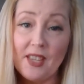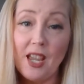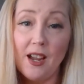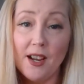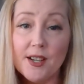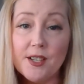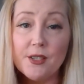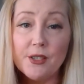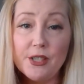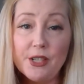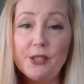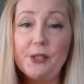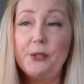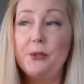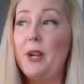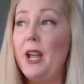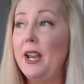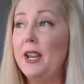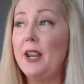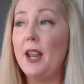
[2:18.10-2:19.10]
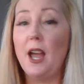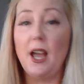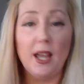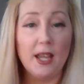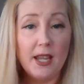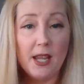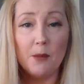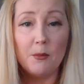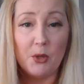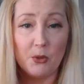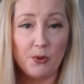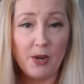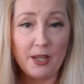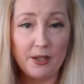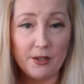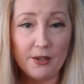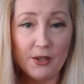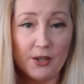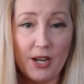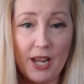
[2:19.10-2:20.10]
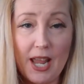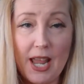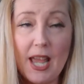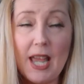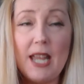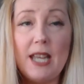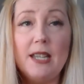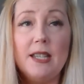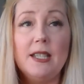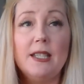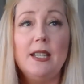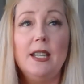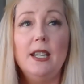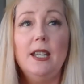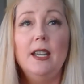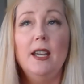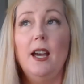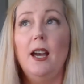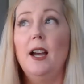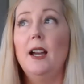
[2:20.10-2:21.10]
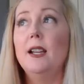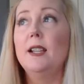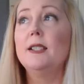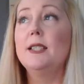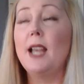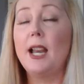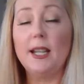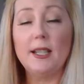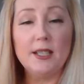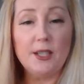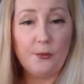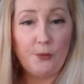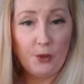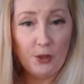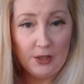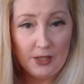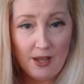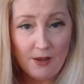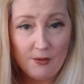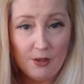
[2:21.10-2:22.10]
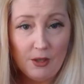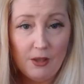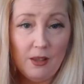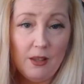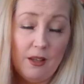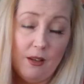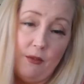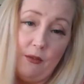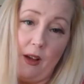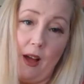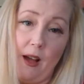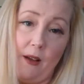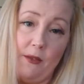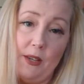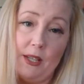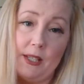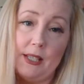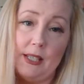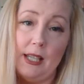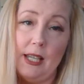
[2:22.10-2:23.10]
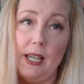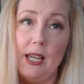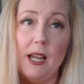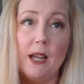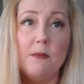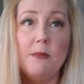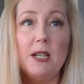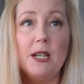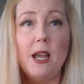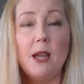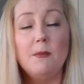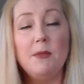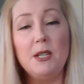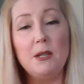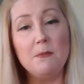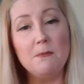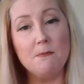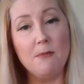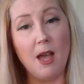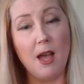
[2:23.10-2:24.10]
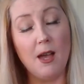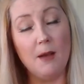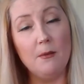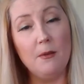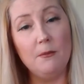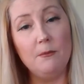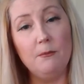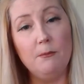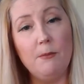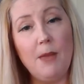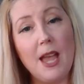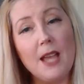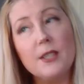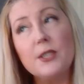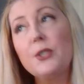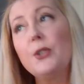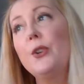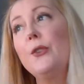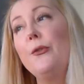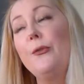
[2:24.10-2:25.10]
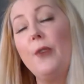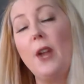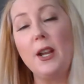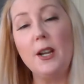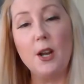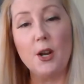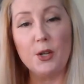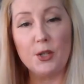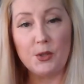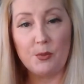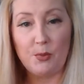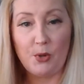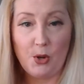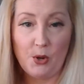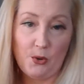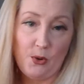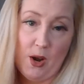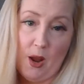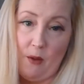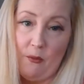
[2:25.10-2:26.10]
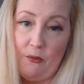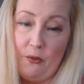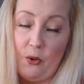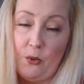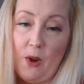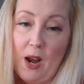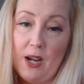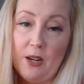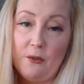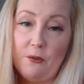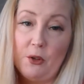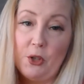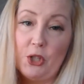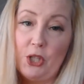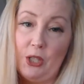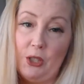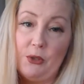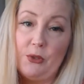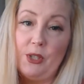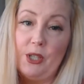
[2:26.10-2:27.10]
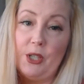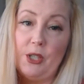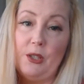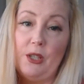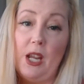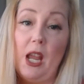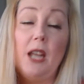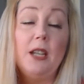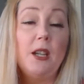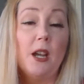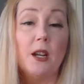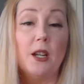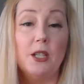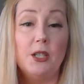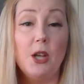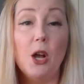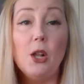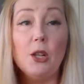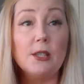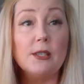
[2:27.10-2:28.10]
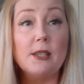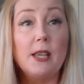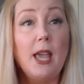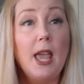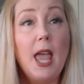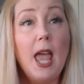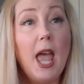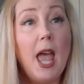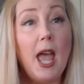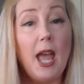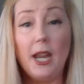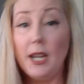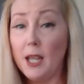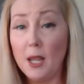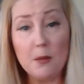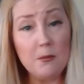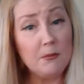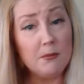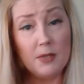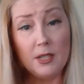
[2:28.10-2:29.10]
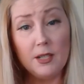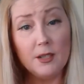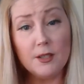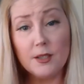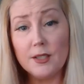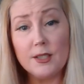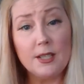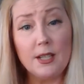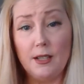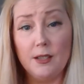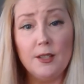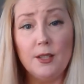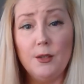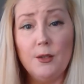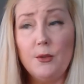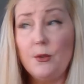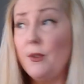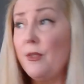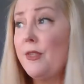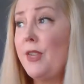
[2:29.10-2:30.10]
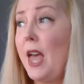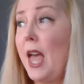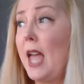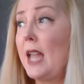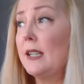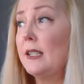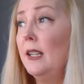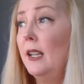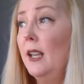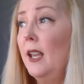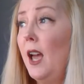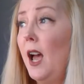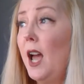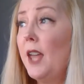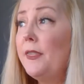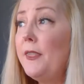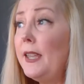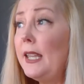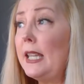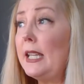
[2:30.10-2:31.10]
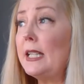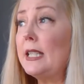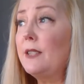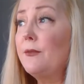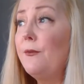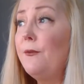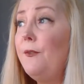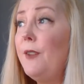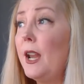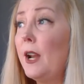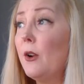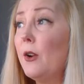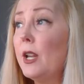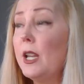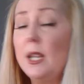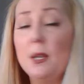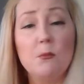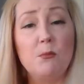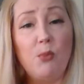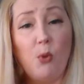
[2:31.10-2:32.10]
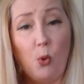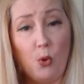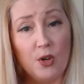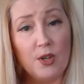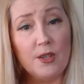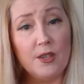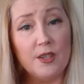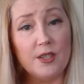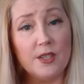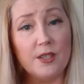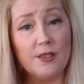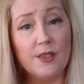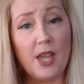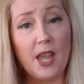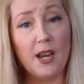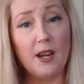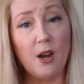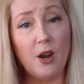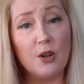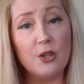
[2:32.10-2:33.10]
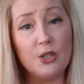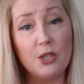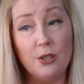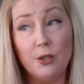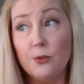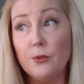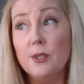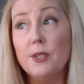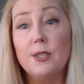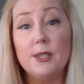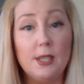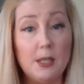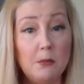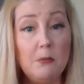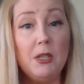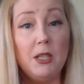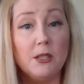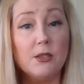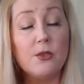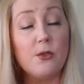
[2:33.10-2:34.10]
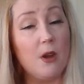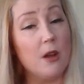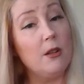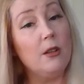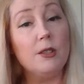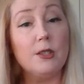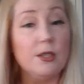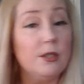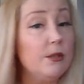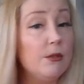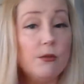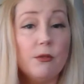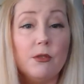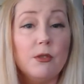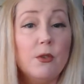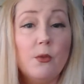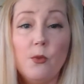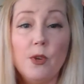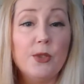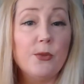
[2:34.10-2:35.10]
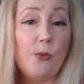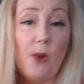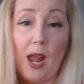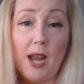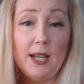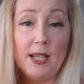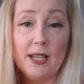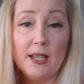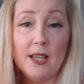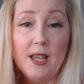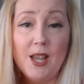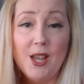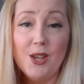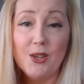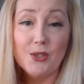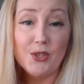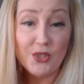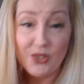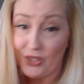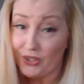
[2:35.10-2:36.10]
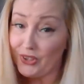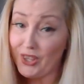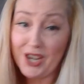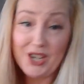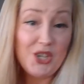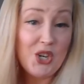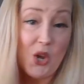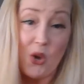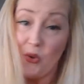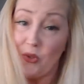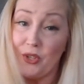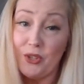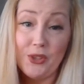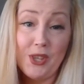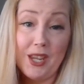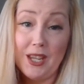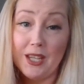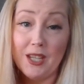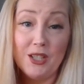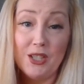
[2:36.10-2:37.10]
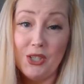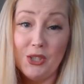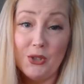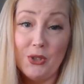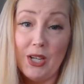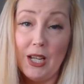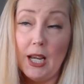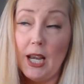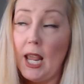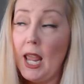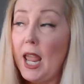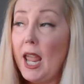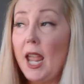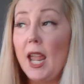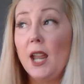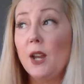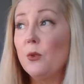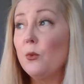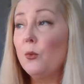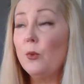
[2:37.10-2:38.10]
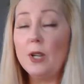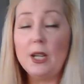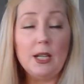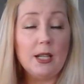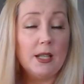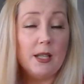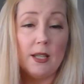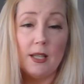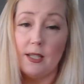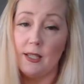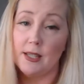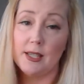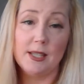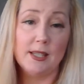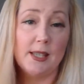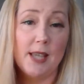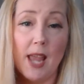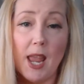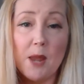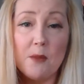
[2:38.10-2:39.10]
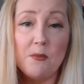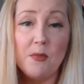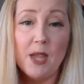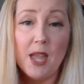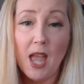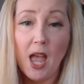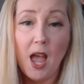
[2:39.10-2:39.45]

I do too. And I am a writer, and uh, it's at a different level, obviously. I mean, I'm in a, a Master of Fine Arts program for writing for children and, and young adults. And I'm here to tell you that I think it's very important that our children see me struggle too with writing, so that they know that they can do it. And reading is the same.